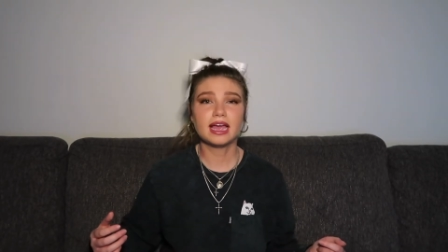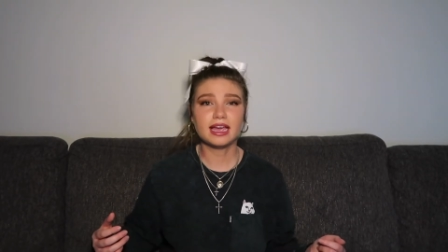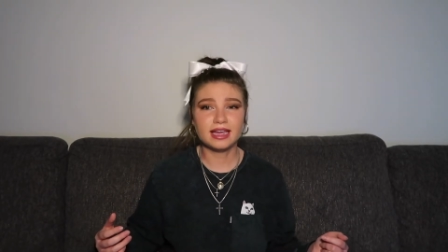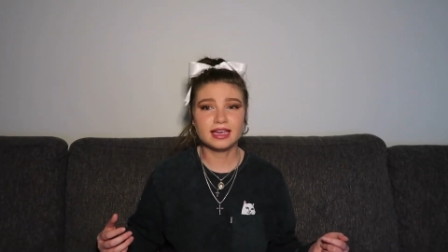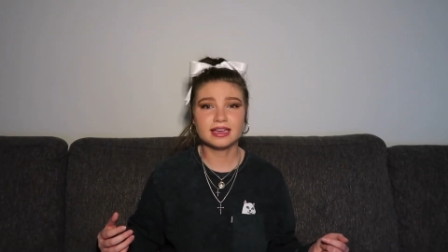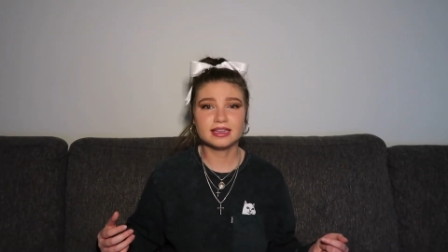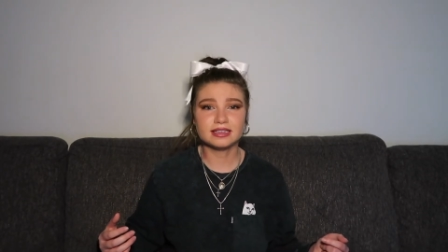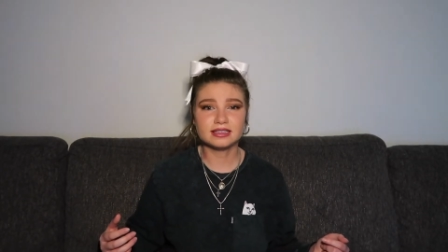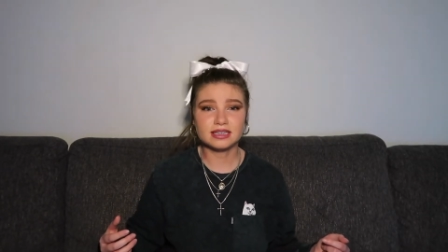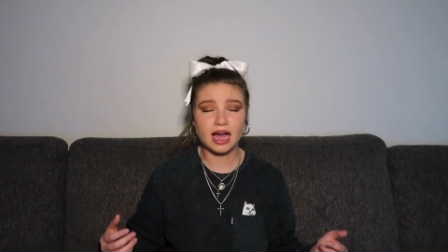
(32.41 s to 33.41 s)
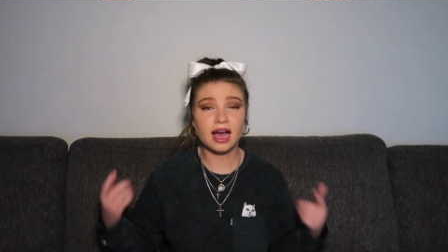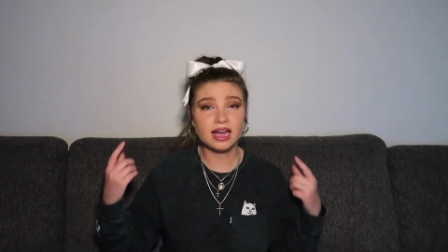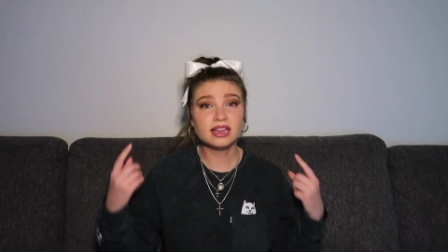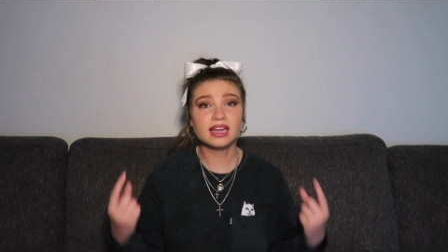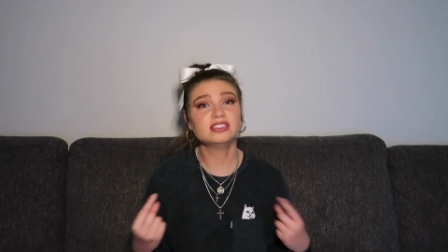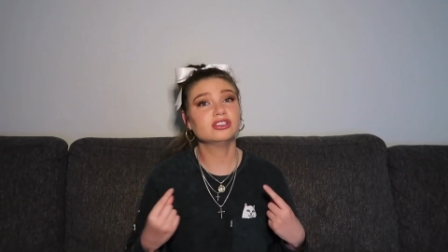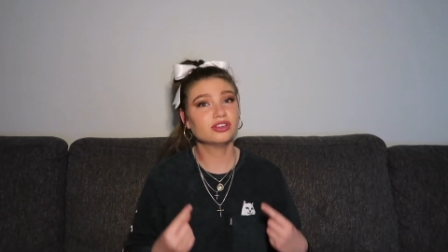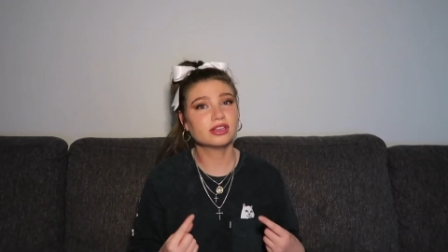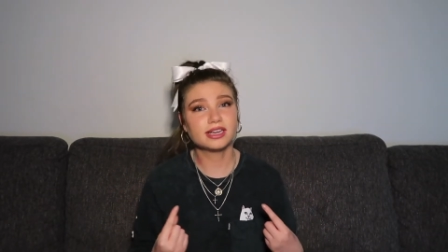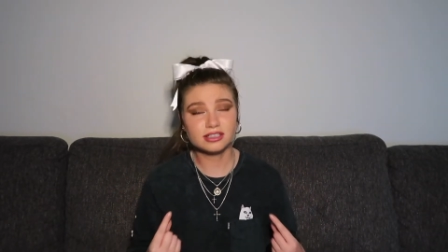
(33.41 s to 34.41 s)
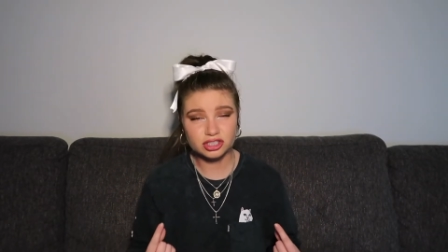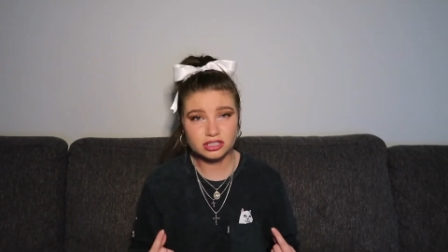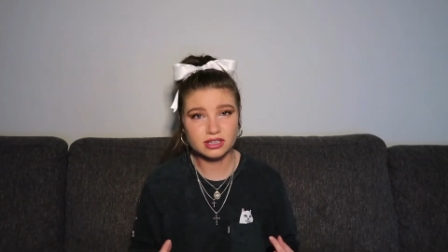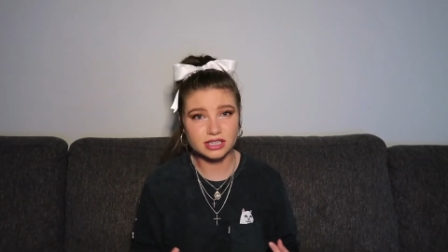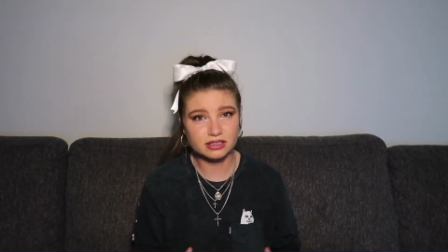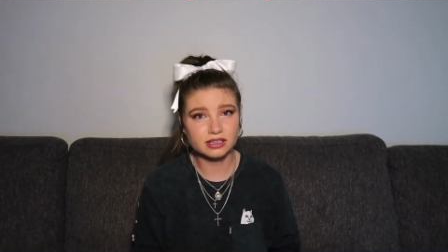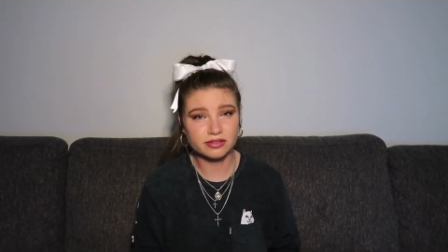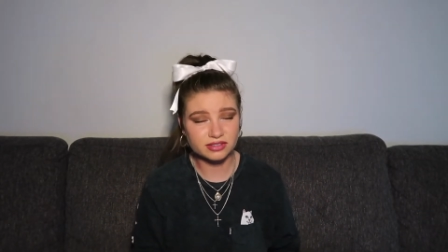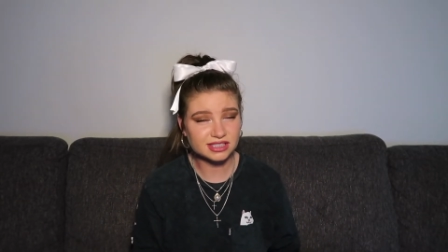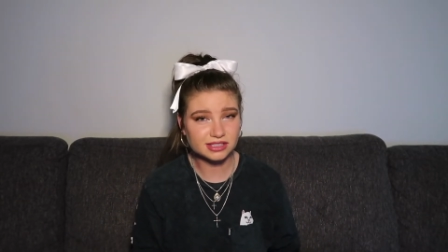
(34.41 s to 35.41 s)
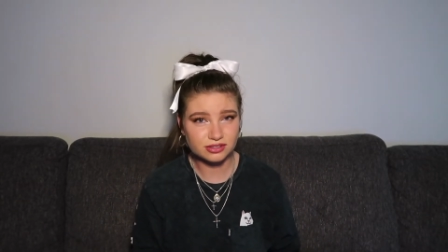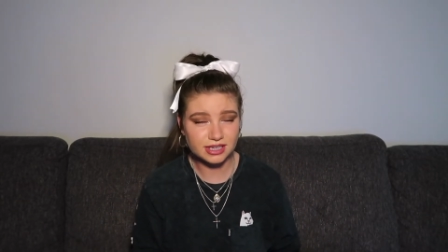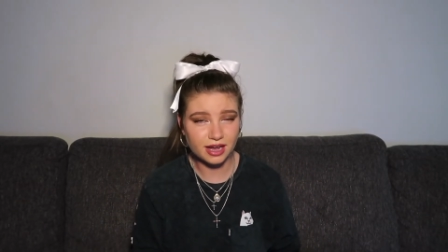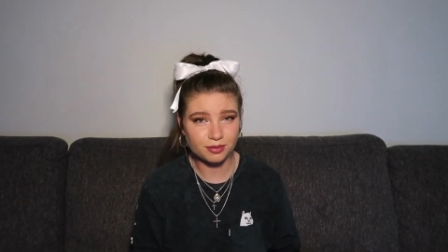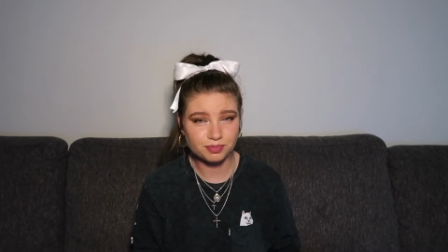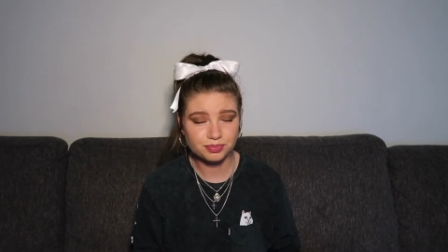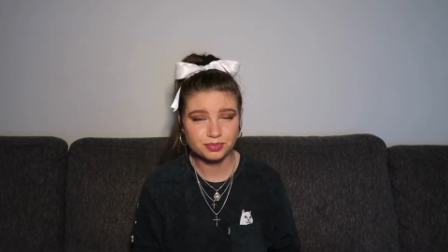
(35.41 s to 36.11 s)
And I like to look like a cheerleader every single day.